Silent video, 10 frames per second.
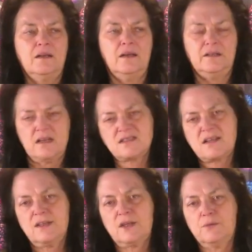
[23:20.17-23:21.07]
because
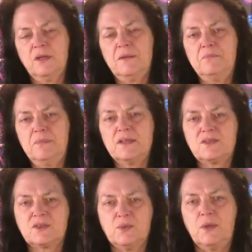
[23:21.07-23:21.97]
uh, I really
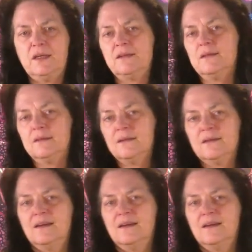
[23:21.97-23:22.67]
miss the way that